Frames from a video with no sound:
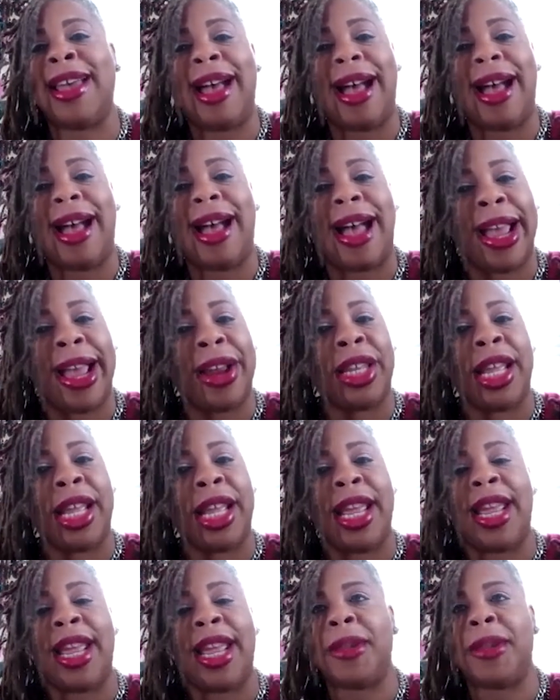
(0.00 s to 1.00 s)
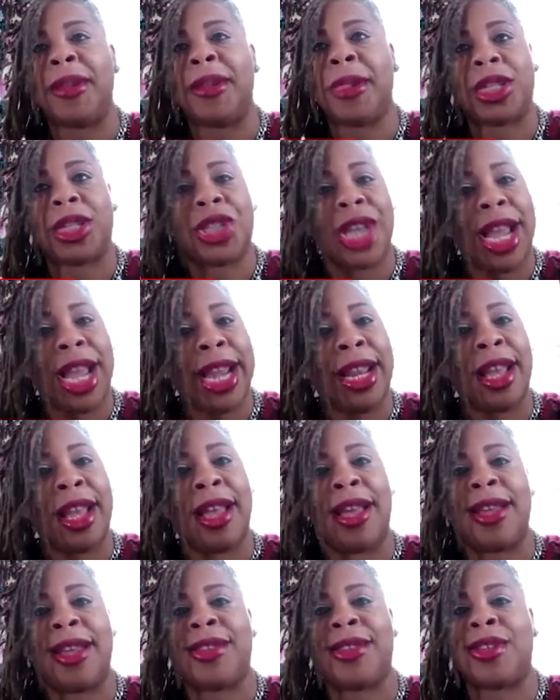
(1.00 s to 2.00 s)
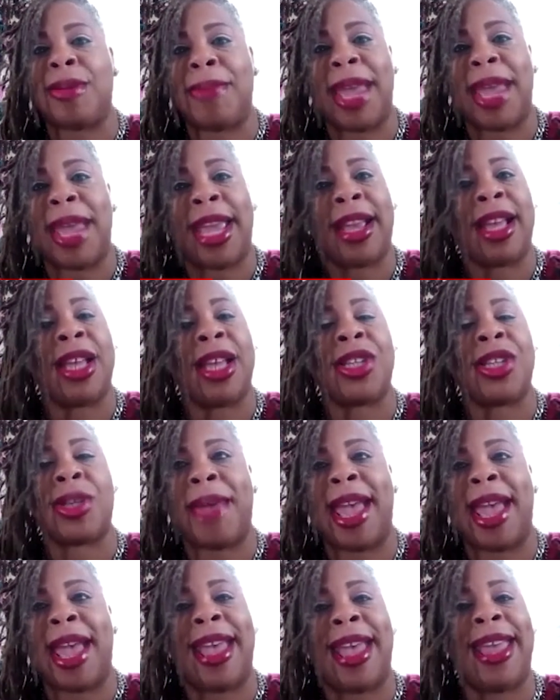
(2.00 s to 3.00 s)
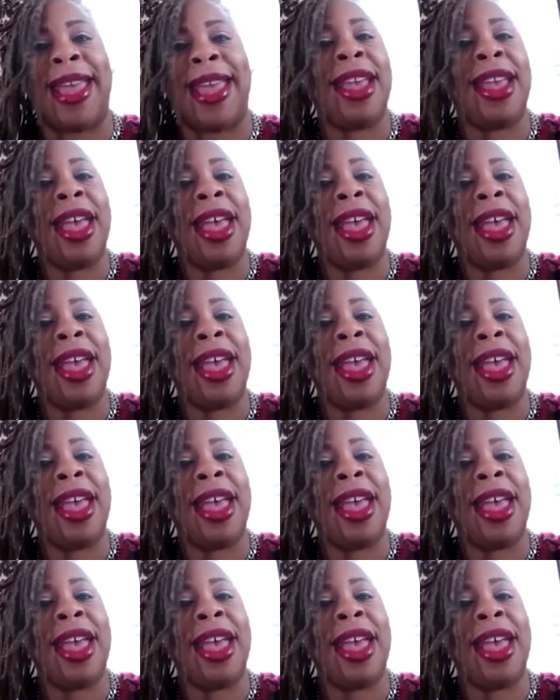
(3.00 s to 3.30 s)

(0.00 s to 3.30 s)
Ireland, China, Jamaica, Japan,